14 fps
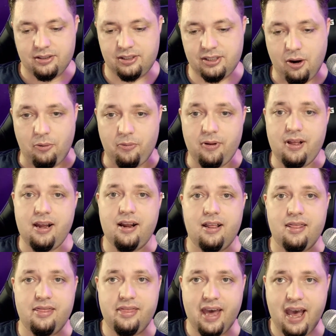So,
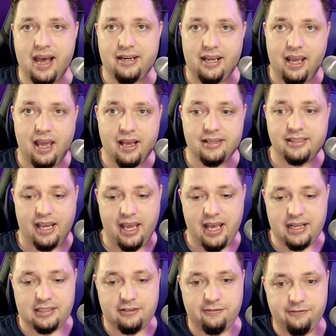that is
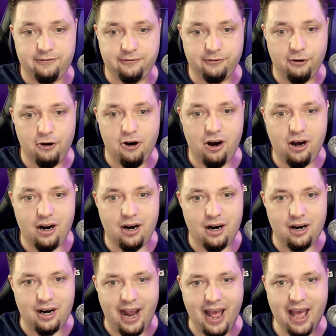it
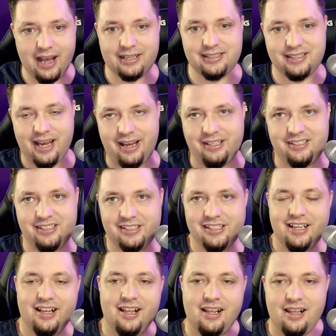for access.
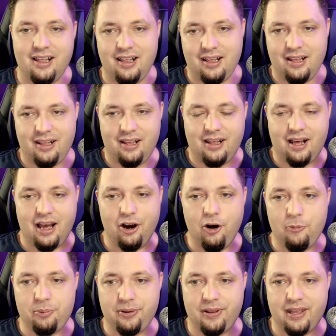I
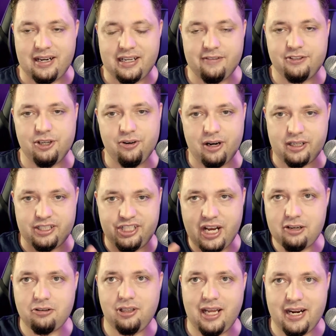hope that gives you a
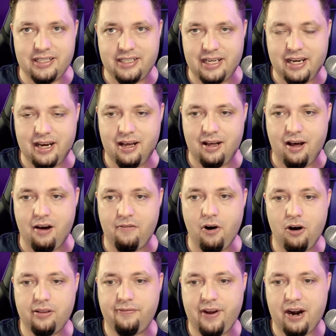general idea of
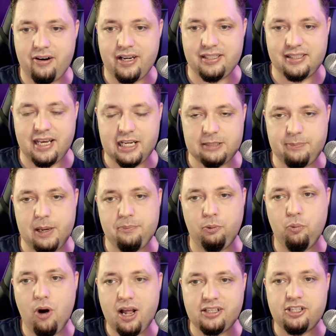all the various things
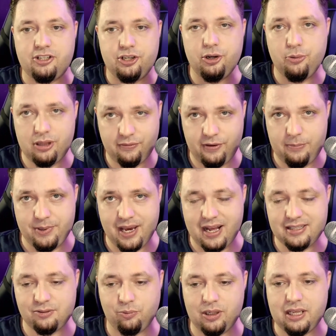people want to do with
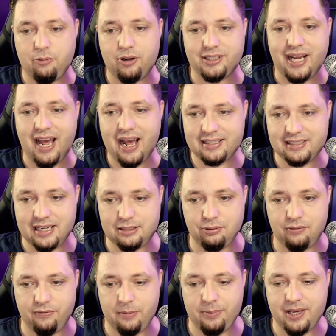VPNs, what they want to access
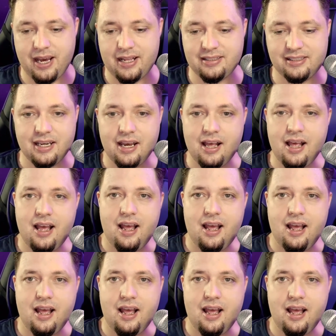with VPNs.